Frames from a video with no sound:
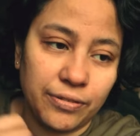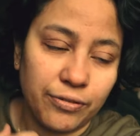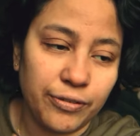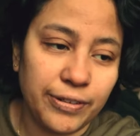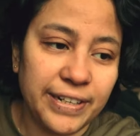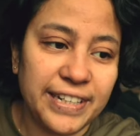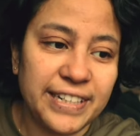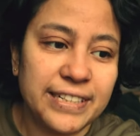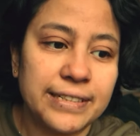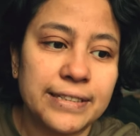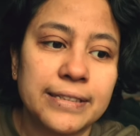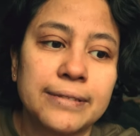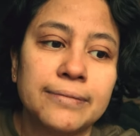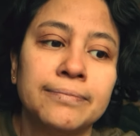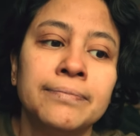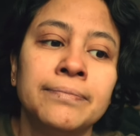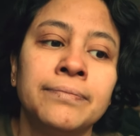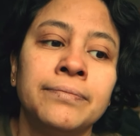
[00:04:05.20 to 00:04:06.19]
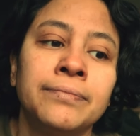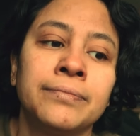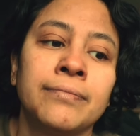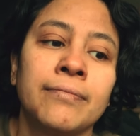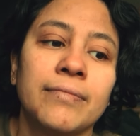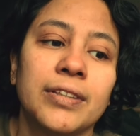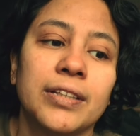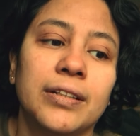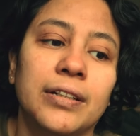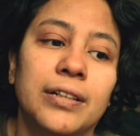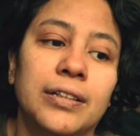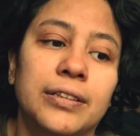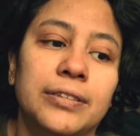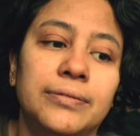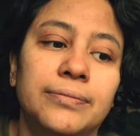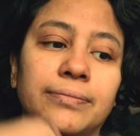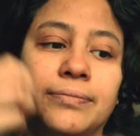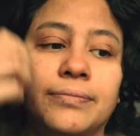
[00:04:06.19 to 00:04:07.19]
her friends.
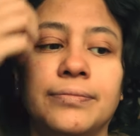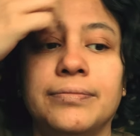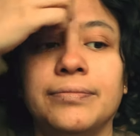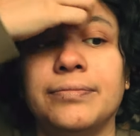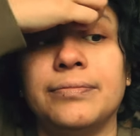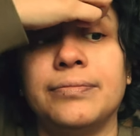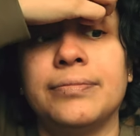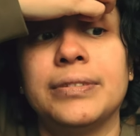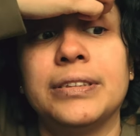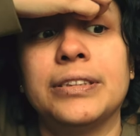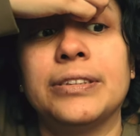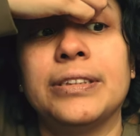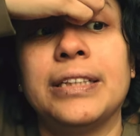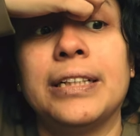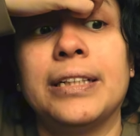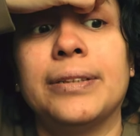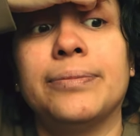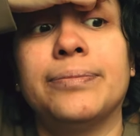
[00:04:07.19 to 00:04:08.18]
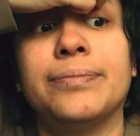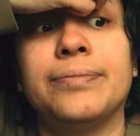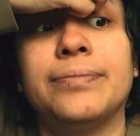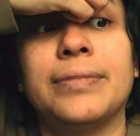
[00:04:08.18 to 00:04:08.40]
So yeah,